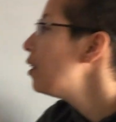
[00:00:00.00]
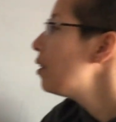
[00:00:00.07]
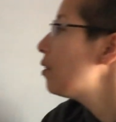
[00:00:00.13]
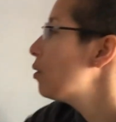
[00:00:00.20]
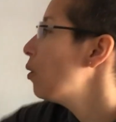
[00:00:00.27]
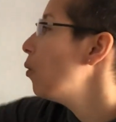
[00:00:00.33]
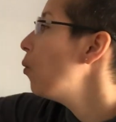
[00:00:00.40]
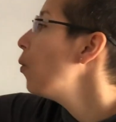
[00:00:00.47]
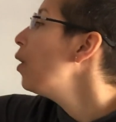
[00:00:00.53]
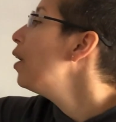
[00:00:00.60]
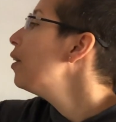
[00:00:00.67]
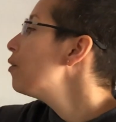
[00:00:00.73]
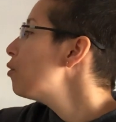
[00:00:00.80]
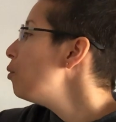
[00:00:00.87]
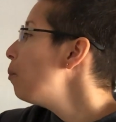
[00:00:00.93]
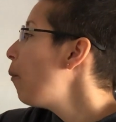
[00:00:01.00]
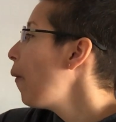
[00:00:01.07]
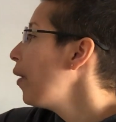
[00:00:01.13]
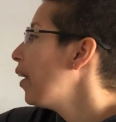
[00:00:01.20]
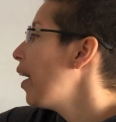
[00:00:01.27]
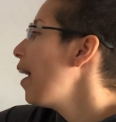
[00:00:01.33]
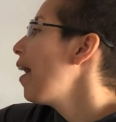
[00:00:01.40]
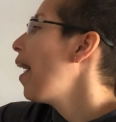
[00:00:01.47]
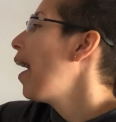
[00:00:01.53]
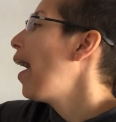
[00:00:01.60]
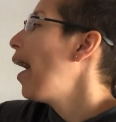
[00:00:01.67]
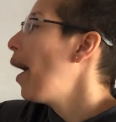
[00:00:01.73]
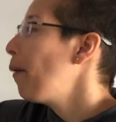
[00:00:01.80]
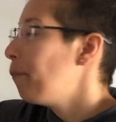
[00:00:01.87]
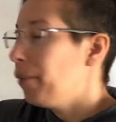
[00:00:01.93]
So 2.8
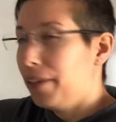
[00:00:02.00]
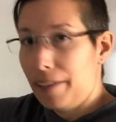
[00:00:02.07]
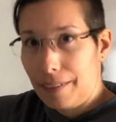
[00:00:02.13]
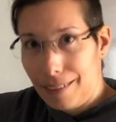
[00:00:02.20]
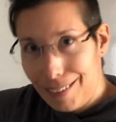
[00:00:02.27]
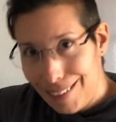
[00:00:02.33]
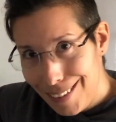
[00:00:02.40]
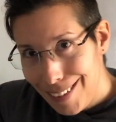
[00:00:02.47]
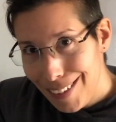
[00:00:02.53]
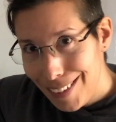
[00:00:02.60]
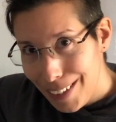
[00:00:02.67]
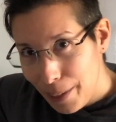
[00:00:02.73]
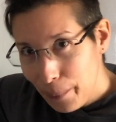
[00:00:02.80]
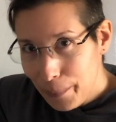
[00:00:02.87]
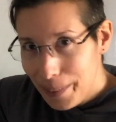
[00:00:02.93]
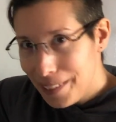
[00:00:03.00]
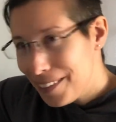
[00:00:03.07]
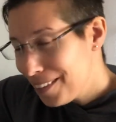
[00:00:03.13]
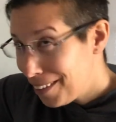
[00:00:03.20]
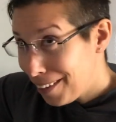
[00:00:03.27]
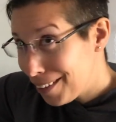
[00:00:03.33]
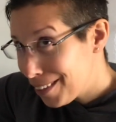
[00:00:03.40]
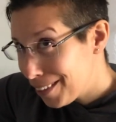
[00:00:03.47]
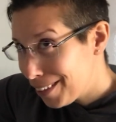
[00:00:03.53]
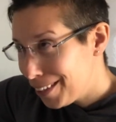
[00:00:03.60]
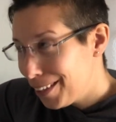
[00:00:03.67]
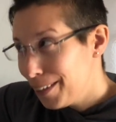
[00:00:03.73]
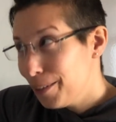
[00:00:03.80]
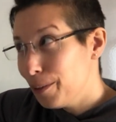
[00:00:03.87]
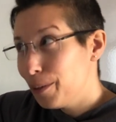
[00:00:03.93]
happened
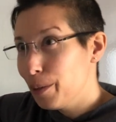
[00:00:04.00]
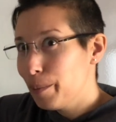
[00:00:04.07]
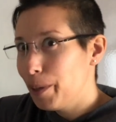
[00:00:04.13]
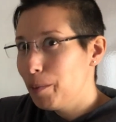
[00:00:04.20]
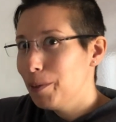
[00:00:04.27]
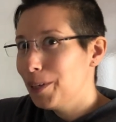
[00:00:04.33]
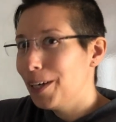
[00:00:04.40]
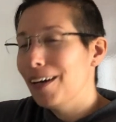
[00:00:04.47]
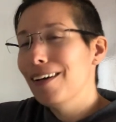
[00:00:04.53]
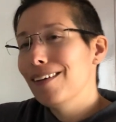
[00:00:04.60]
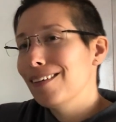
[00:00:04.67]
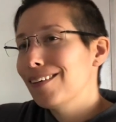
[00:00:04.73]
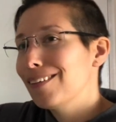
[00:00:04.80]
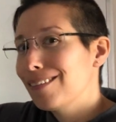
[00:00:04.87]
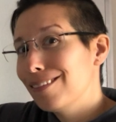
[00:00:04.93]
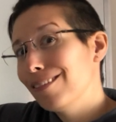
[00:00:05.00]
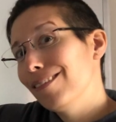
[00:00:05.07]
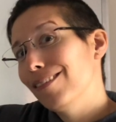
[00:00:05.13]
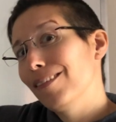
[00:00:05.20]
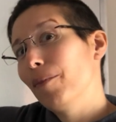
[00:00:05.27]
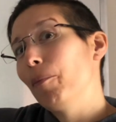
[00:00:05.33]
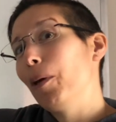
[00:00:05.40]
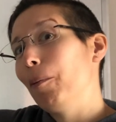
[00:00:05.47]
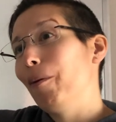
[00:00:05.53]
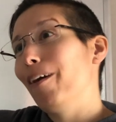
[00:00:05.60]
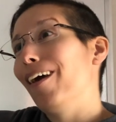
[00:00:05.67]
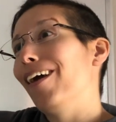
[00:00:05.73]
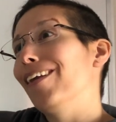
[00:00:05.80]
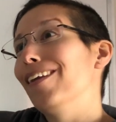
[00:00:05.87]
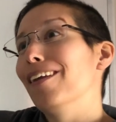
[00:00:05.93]
coincidentally, or maybe not, maybe
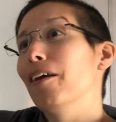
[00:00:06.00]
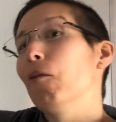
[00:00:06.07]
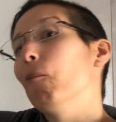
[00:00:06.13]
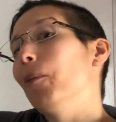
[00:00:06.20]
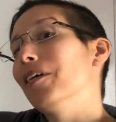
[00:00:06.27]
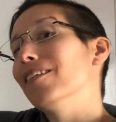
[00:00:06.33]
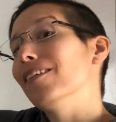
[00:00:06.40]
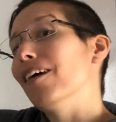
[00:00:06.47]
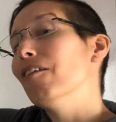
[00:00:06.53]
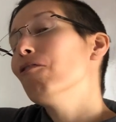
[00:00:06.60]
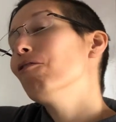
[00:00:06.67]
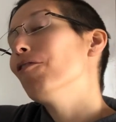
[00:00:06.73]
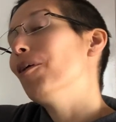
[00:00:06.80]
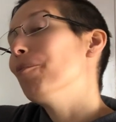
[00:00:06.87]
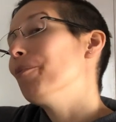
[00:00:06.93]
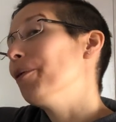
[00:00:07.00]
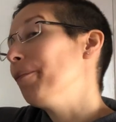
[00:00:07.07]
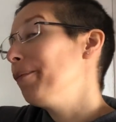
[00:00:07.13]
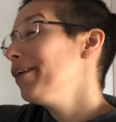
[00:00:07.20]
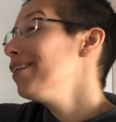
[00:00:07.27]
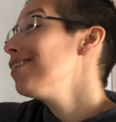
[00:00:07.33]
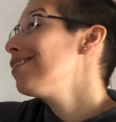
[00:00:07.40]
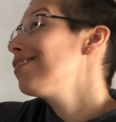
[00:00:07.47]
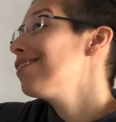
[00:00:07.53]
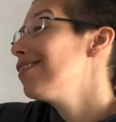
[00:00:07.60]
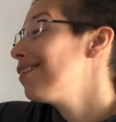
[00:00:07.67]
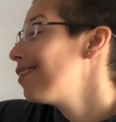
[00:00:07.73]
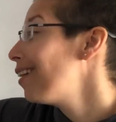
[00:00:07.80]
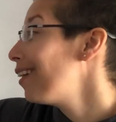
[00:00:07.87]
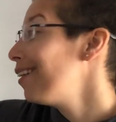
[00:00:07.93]
I did it myself on purpose,
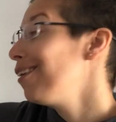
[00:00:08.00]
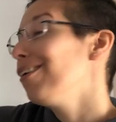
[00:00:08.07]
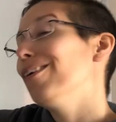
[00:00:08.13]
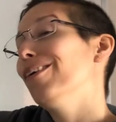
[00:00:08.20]
I don't